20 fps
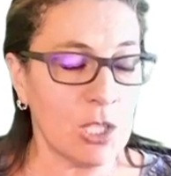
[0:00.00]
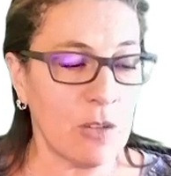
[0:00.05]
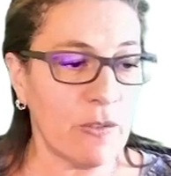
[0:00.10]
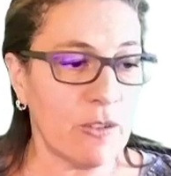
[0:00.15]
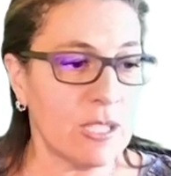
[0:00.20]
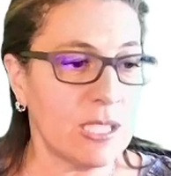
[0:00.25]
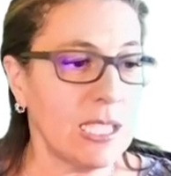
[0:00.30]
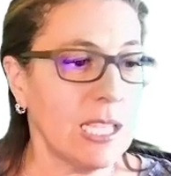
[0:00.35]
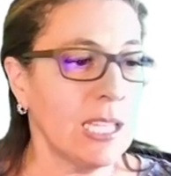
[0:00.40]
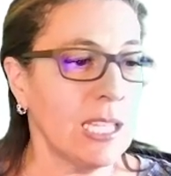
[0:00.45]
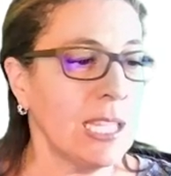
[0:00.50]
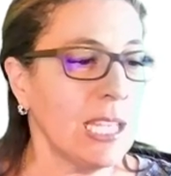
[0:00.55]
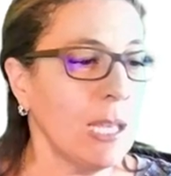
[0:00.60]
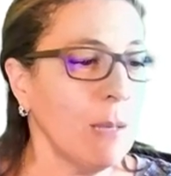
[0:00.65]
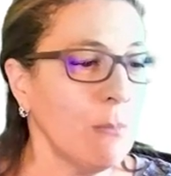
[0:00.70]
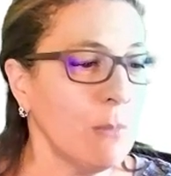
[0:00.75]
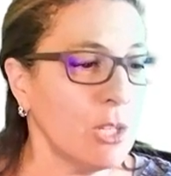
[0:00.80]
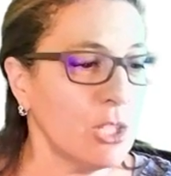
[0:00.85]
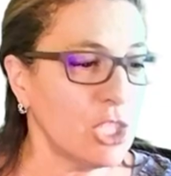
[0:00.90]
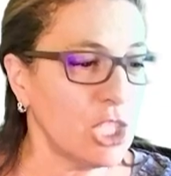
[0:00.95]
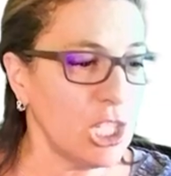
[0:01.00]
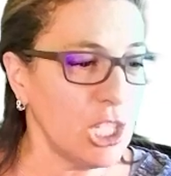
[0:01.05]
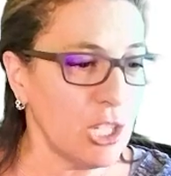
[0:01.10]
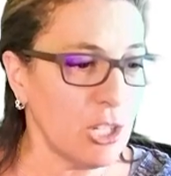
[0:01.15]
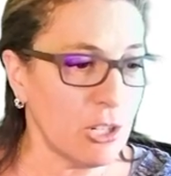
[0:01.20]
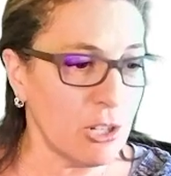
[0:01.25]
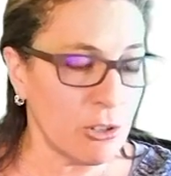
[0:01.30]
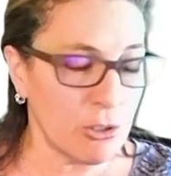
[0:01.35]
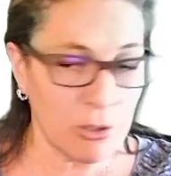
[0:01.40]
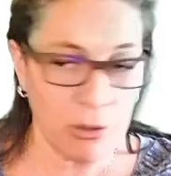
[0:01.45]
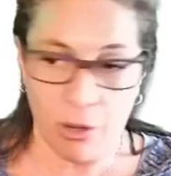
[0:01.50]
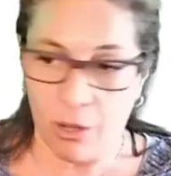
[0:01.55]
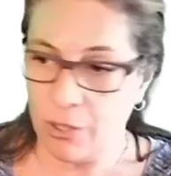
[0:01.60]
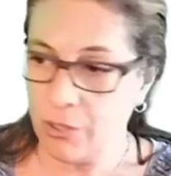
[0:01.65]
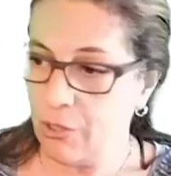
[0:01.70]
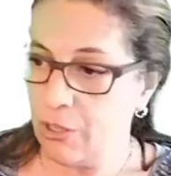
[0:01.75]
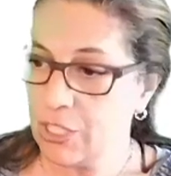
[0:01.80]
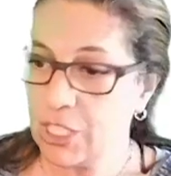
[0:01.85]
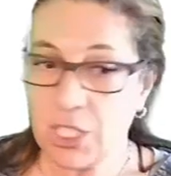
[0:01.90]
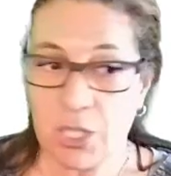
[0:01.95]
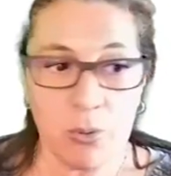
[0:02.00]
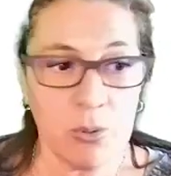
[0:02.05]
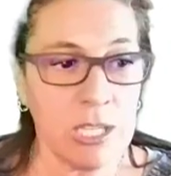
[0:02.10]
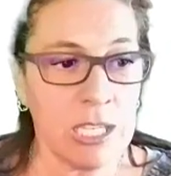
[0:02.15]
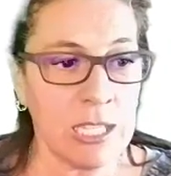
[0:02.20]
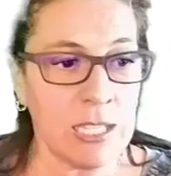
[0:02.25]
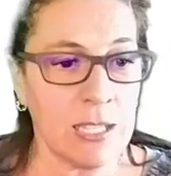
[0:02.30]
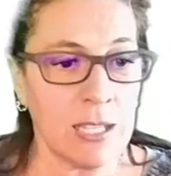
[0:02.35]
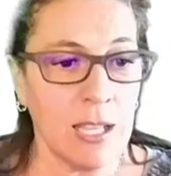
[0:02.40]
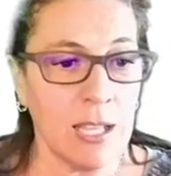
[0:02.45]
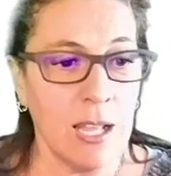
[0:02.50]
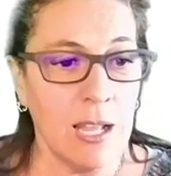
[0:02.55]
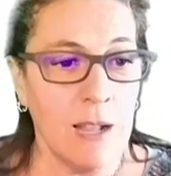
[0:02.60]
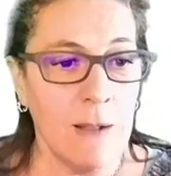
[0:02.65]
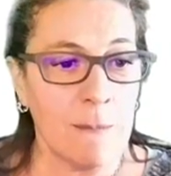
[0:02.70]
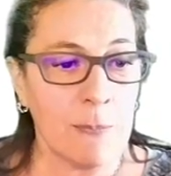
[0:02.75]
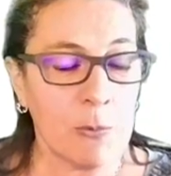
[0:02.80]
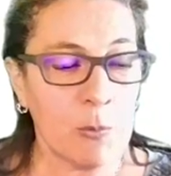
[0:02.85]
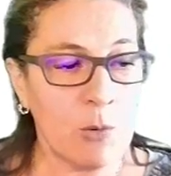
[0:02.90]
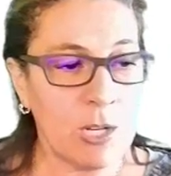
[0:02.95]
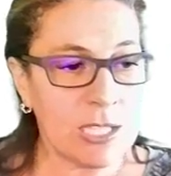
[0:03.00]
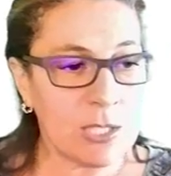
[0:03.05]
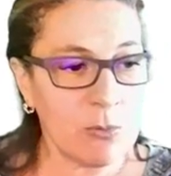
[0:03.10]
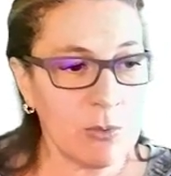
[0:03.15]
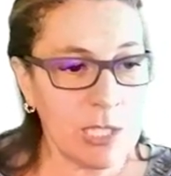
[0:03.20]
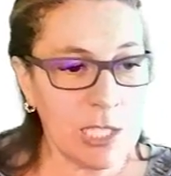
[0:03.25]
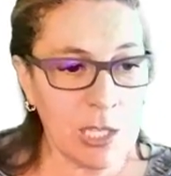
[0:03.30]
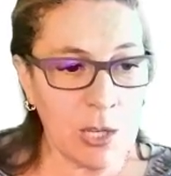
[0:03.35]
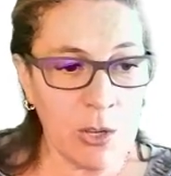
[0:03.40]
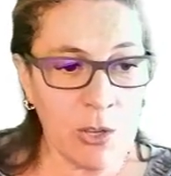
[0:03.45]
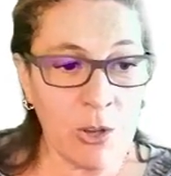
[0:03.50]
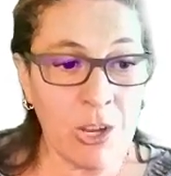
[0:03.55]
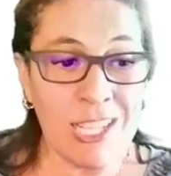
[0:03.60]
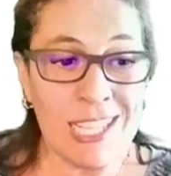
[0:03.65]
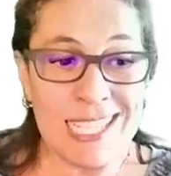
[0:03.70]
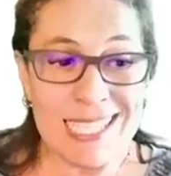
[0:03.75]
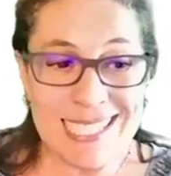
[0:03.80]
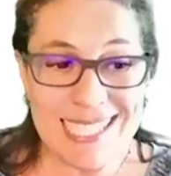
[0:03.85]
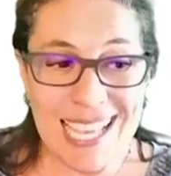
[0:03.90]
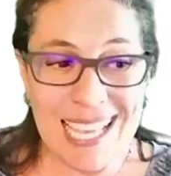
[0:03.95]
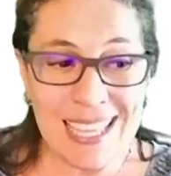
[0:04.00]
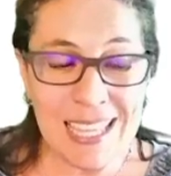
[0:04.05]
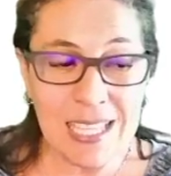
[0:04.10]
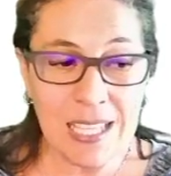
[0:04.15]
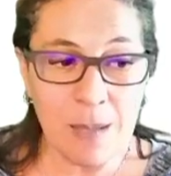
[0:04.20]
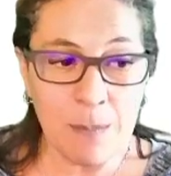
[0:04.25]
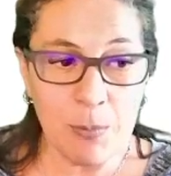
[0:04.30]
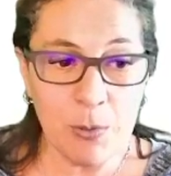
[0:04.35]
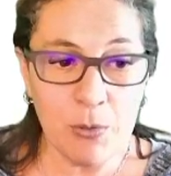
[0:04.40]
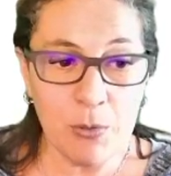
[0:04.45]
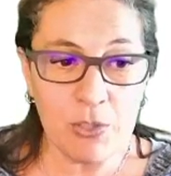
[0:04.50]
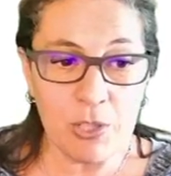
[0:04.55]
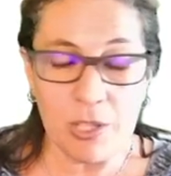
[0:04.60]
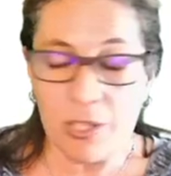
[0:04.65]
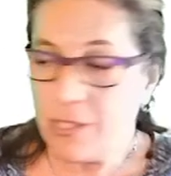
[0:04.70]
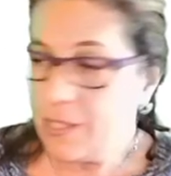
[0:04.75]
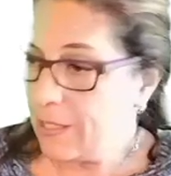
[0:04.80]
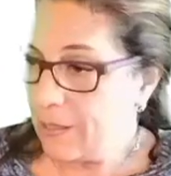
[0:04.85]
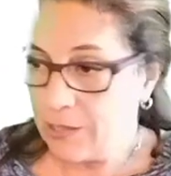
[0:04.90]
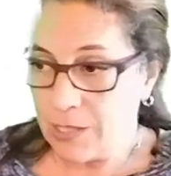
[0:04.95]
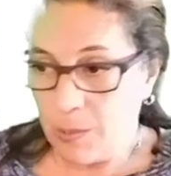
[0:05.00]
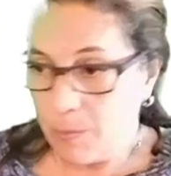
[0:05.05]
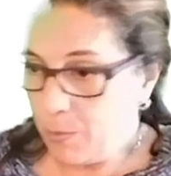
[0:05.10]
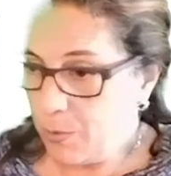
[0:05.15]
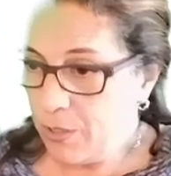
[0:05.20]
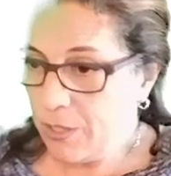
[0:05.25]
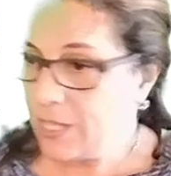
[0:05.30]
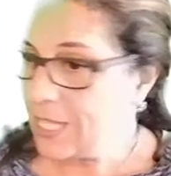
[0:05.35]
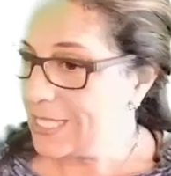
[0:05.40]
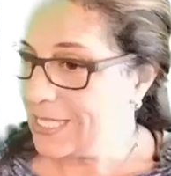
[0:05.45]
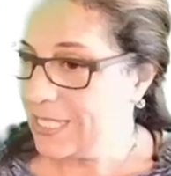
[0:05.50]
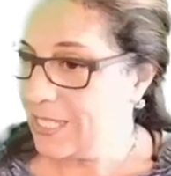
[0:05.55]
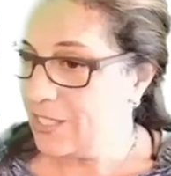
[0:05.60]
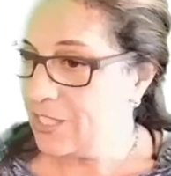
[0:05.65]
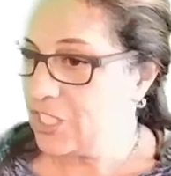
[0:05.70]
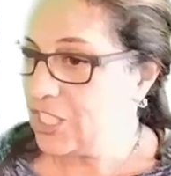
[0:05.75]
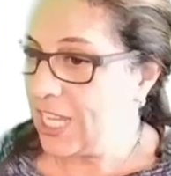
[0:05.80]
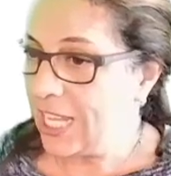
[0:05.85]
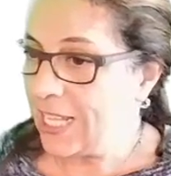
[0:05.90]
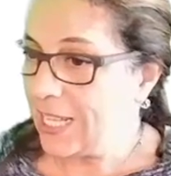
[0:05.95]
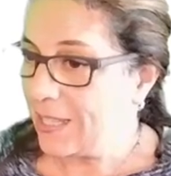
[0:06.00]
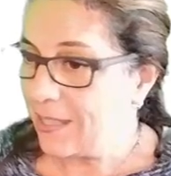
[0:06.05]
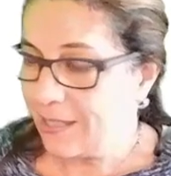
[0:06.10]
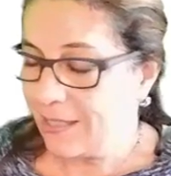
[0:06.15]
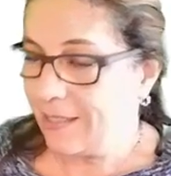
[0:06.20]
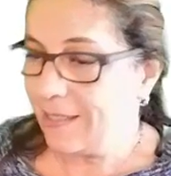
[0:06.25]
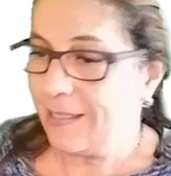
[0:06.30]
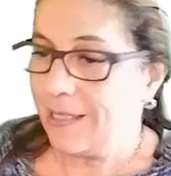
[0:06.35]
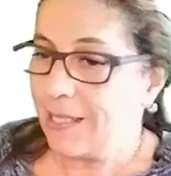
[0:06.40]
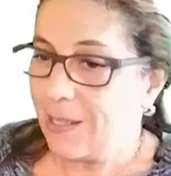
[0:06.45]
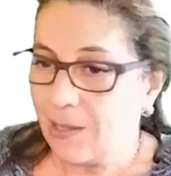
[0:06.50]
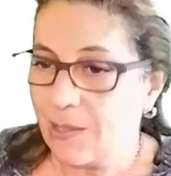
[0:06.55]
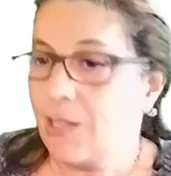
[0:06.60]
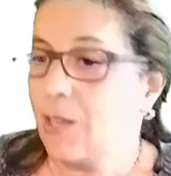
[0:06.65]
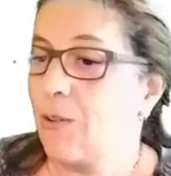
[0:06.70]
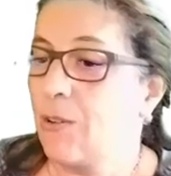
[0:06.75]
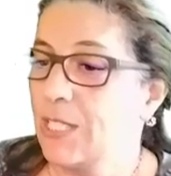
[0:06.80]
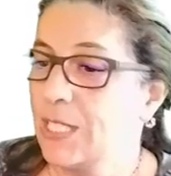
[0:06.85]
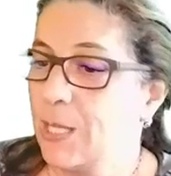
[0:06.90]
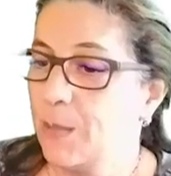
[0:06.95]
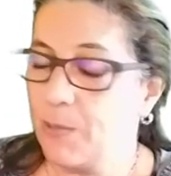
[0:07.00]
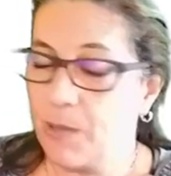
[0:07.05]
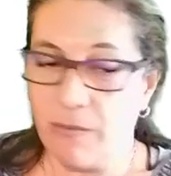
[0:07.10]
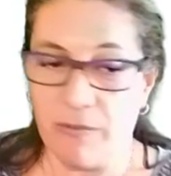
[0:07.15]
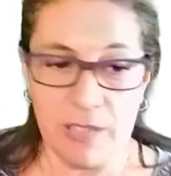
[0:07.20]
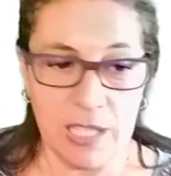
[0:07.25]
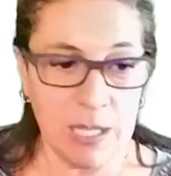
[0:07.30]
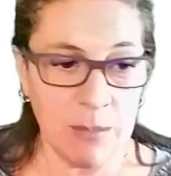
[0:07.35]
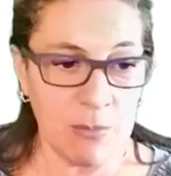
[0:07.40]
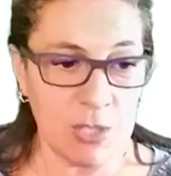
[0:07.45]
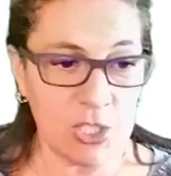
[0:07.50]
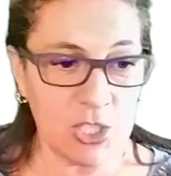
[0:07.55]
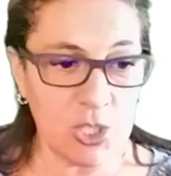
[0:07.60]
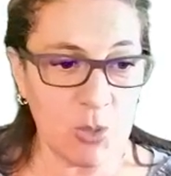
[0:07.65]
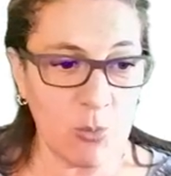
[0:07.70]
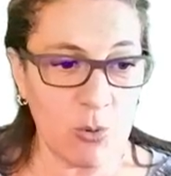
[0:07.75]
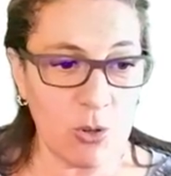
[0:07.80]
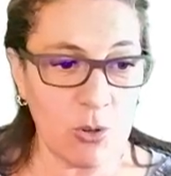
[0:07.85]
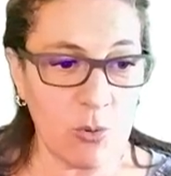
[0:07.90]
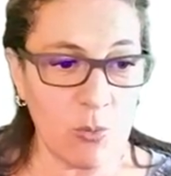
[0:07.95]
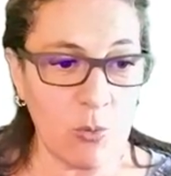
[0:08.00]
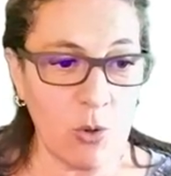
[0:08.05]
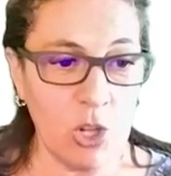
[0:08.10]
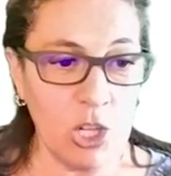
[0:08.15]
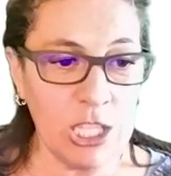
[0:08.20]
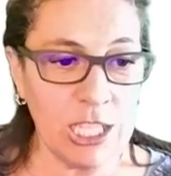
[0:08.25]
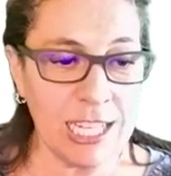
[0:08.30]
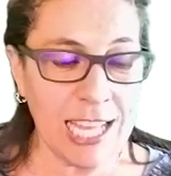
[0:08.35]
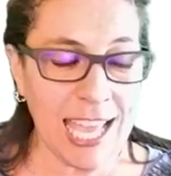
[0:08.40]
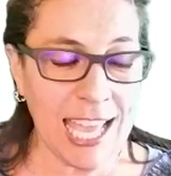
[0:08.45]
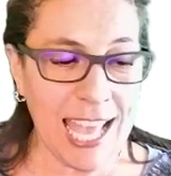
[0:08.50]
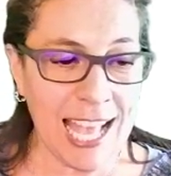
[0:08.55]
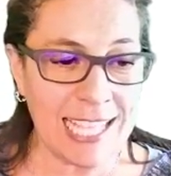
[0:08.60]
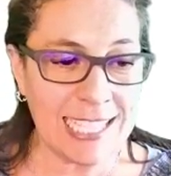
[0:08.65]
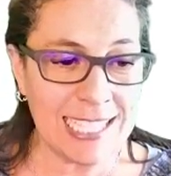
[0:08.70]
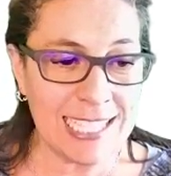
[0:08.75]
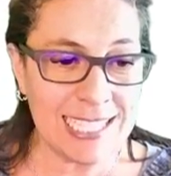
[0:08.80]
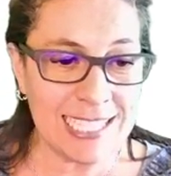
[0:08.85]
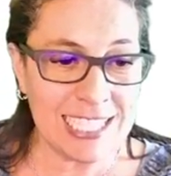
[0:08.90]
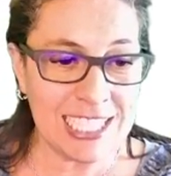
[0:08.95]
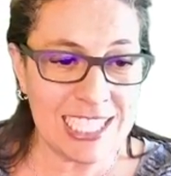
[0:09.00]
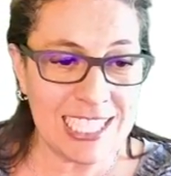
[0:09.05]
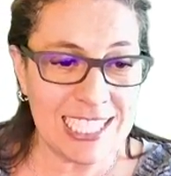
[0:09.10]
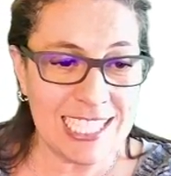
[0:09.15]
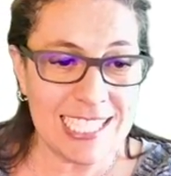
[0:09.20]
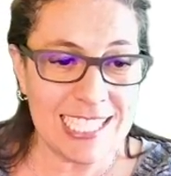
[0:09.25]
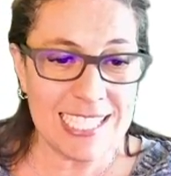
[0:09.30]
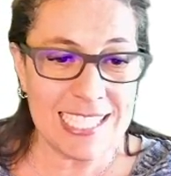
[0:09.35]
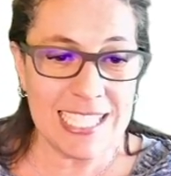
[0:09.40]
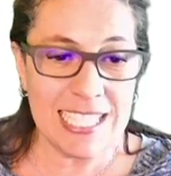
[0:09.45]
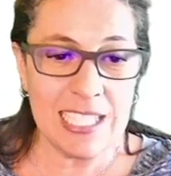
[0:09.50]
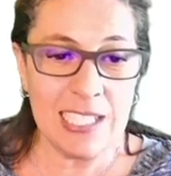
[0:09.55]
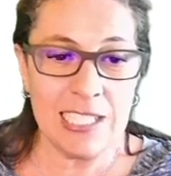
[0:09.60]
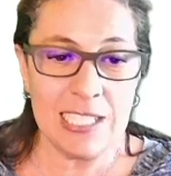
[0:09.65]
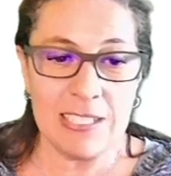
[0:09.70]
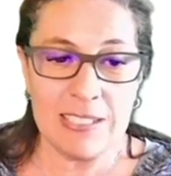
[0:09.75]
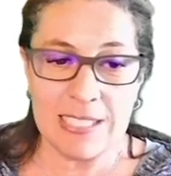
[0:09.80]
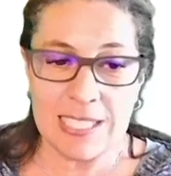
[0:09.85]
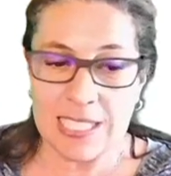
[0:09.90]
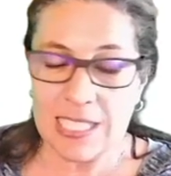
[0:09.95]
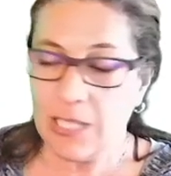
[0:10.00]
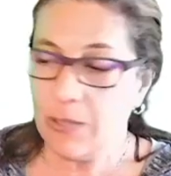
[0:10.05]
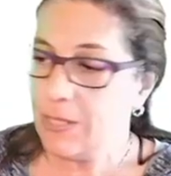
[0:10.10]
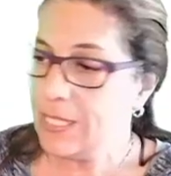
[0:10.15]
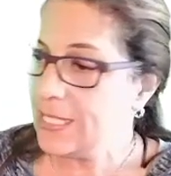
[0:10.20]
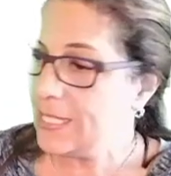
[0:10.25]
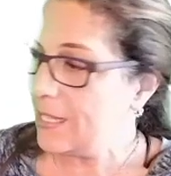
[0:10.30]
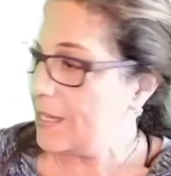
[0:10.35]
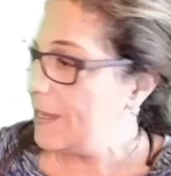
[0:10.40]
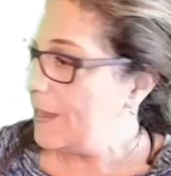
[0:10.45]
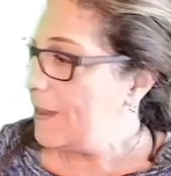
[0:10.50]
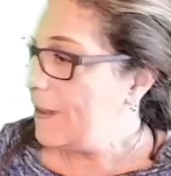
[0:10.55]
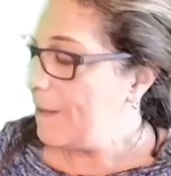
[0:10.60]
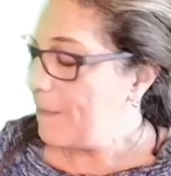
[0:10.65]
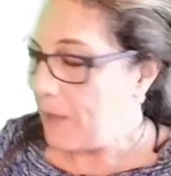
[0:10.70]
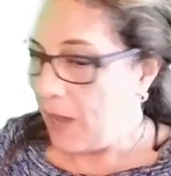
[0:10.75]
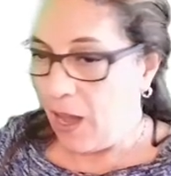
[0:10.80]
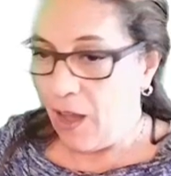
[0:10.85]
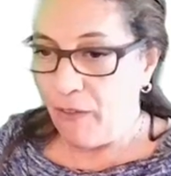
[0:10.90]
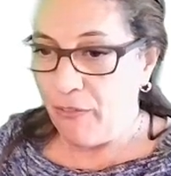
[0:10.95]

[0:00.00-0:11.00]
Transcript: If you see an image here on your screen, what's really going on inside the computer doesn't understand the concept of an image. So all it has is just this series of